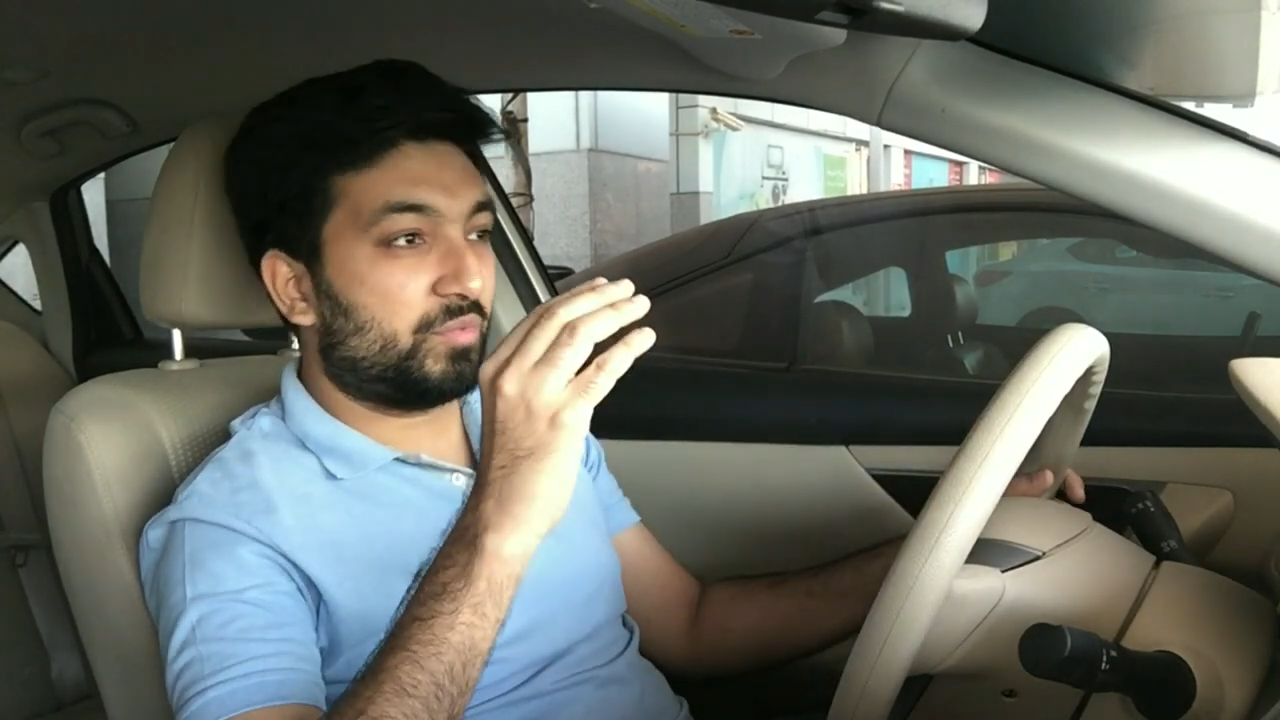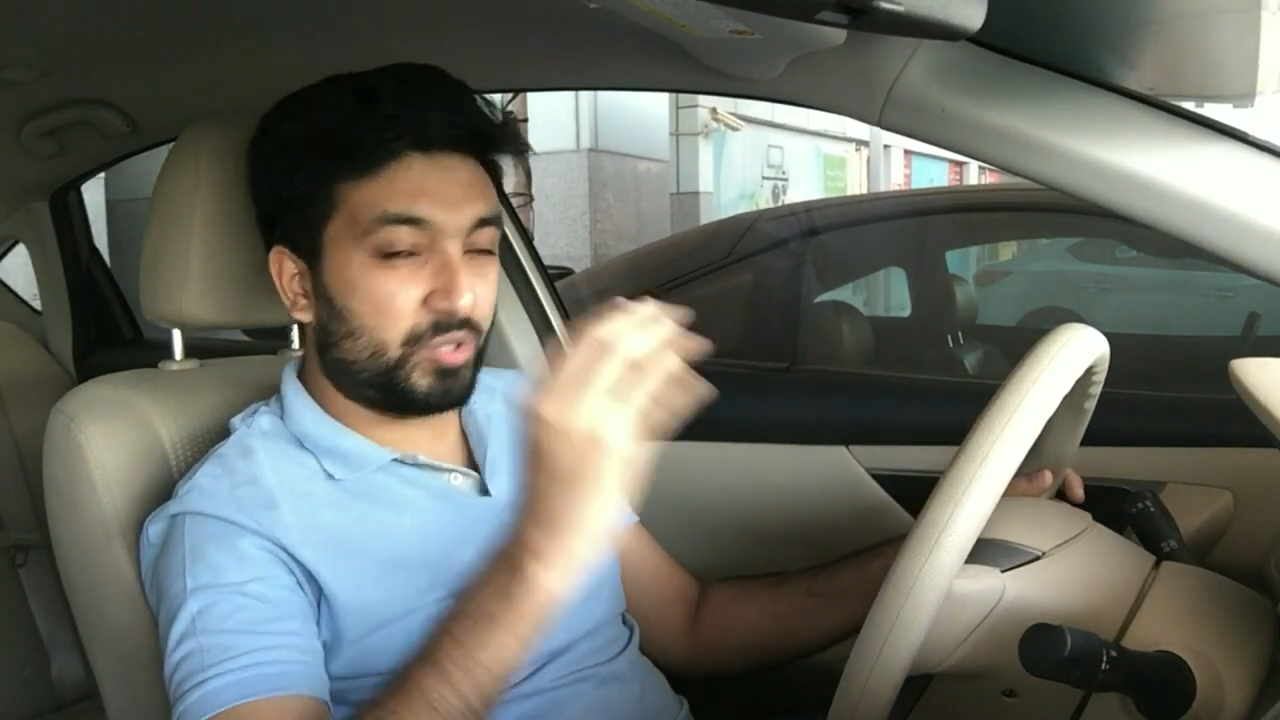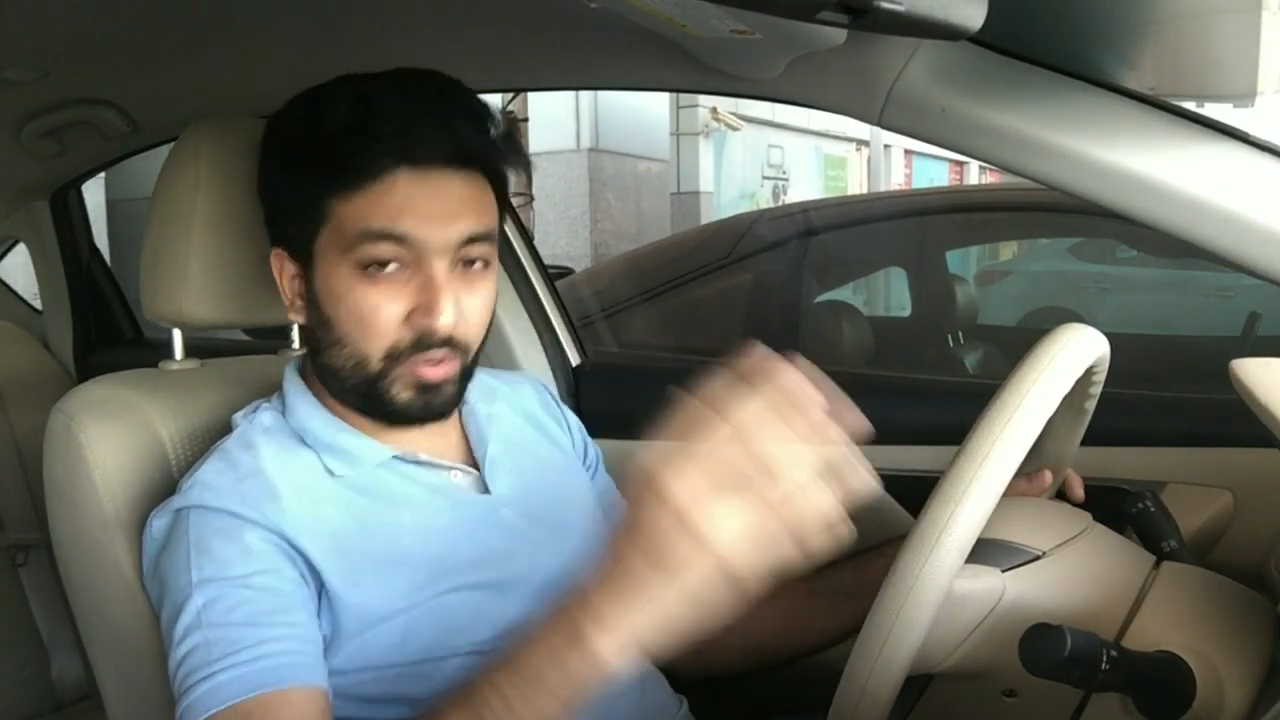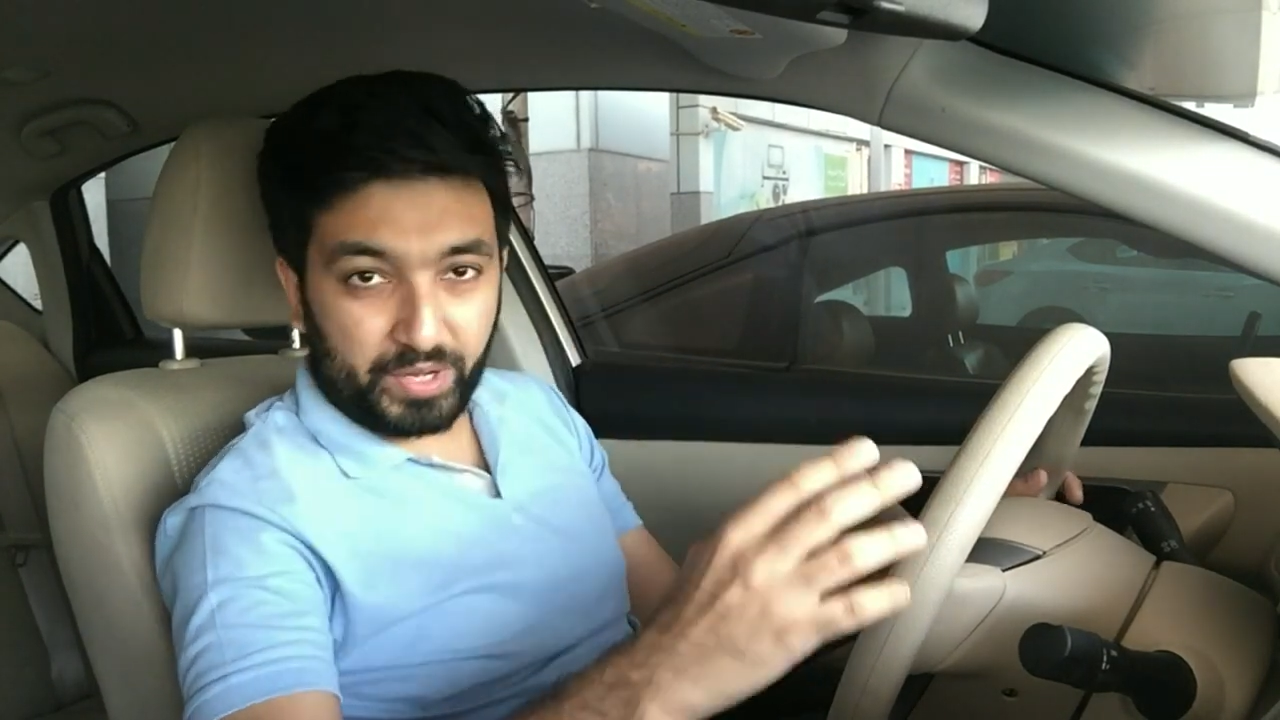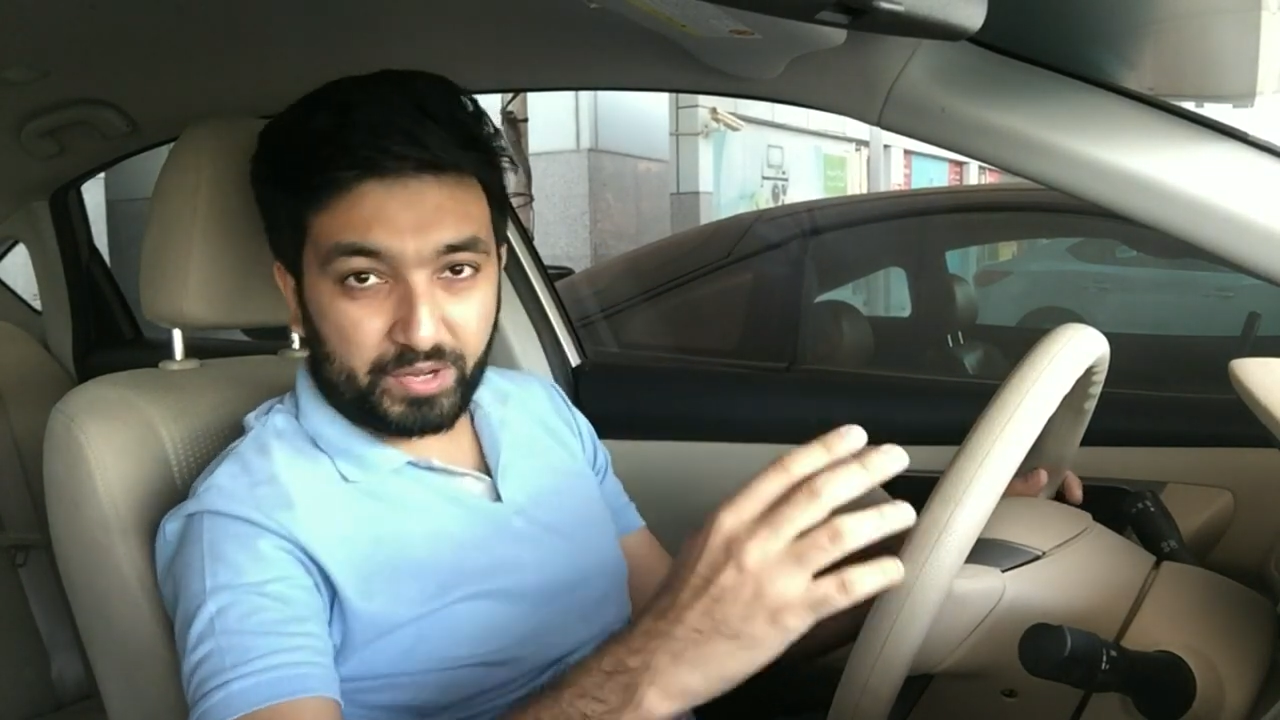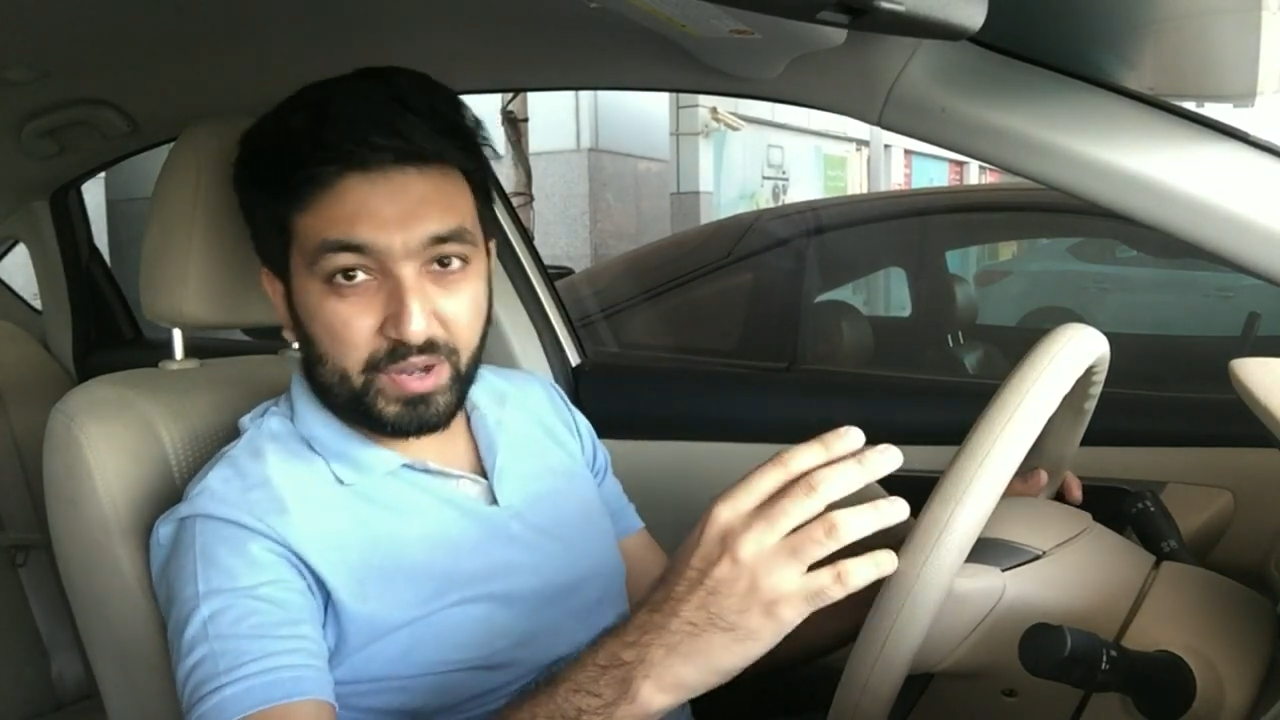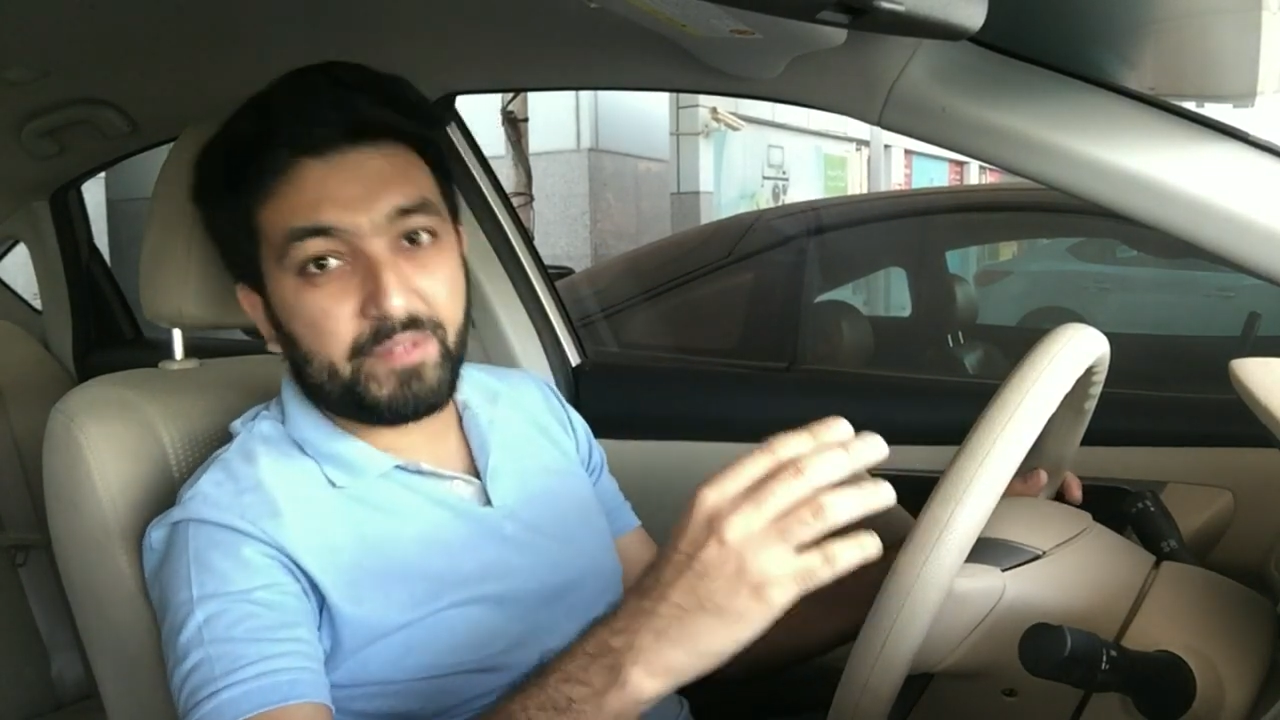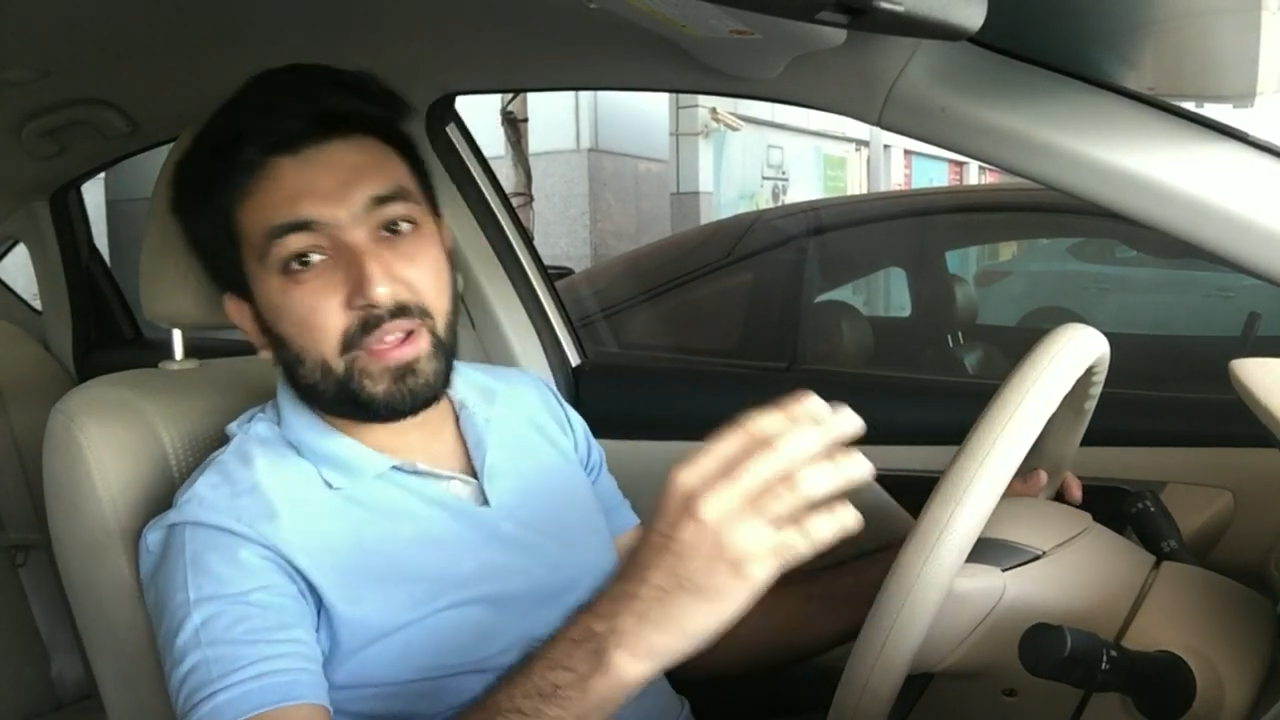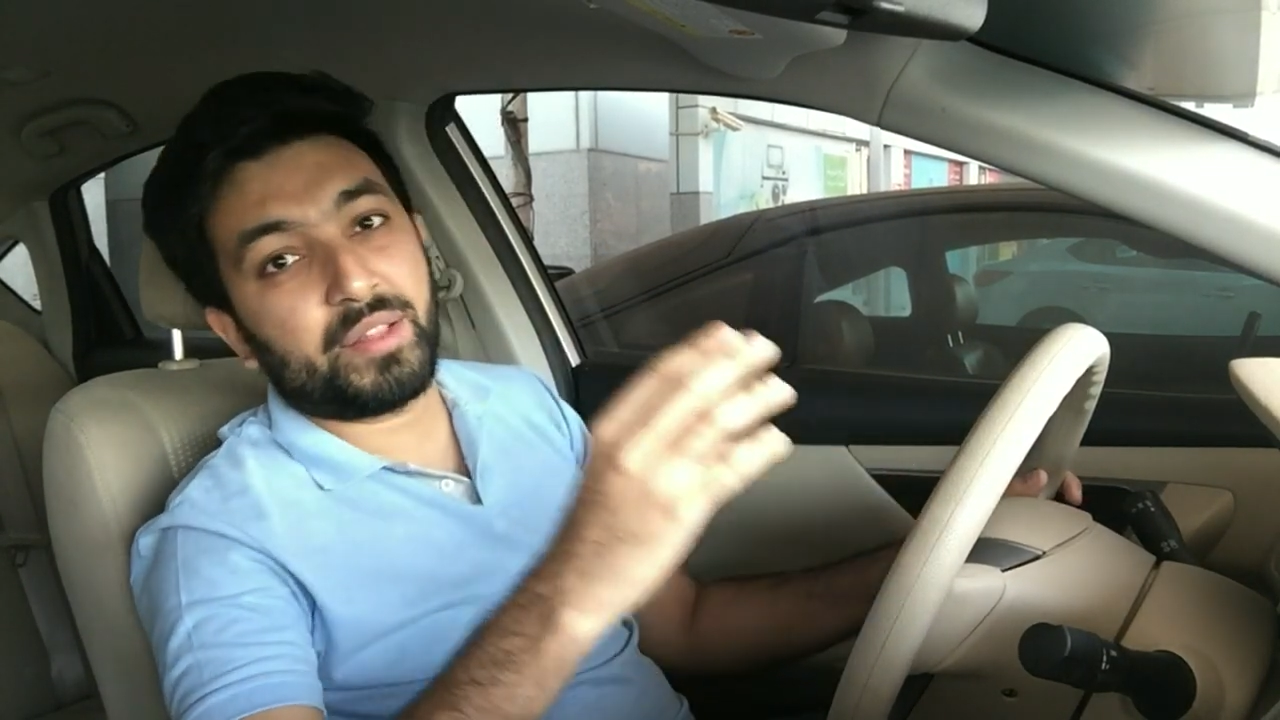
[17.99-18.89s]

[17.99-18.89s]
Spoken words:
two-wheel drive